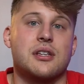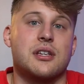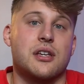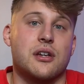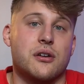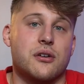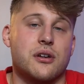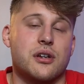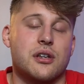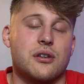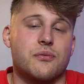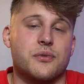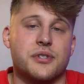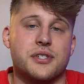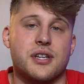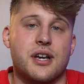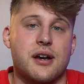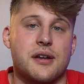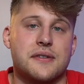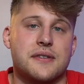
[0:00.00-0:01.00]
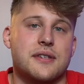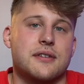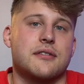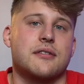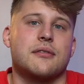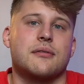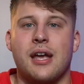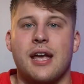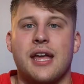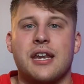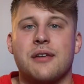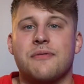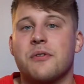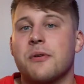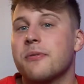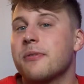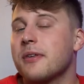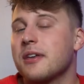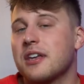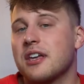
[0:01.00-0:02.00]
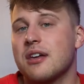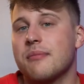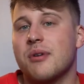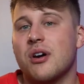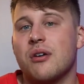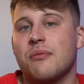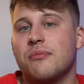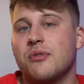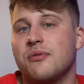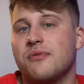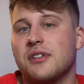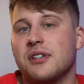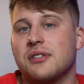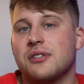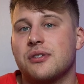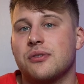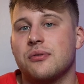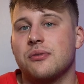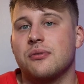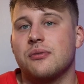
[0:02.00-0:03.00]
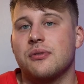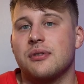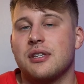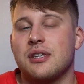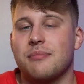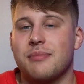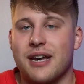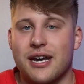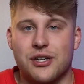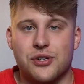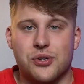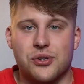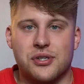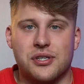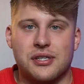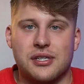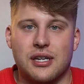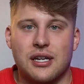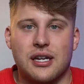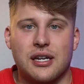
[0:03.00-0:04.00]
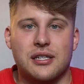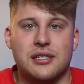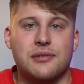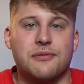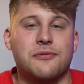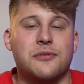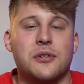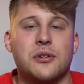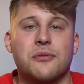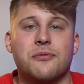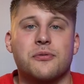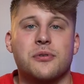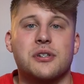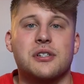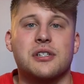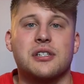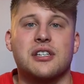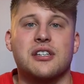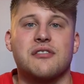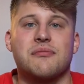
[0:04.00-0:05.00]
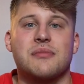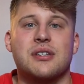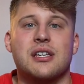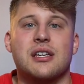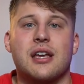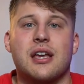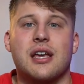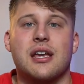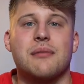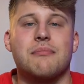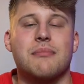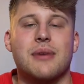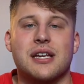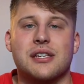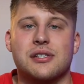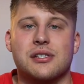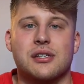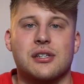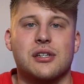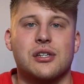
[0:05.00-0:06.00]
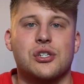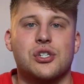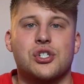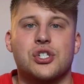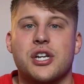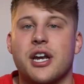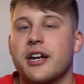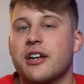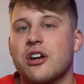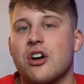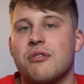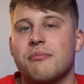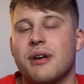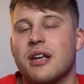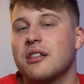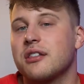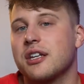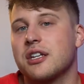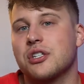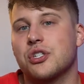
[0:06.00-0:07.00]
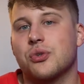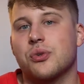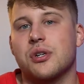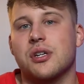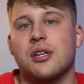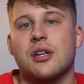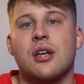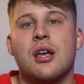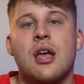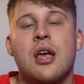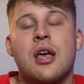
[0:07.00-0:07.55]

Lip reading: here in Wisconsin. And if you're thinking about moving to the Badger State, feel free to give me a message. Check out my Linktree.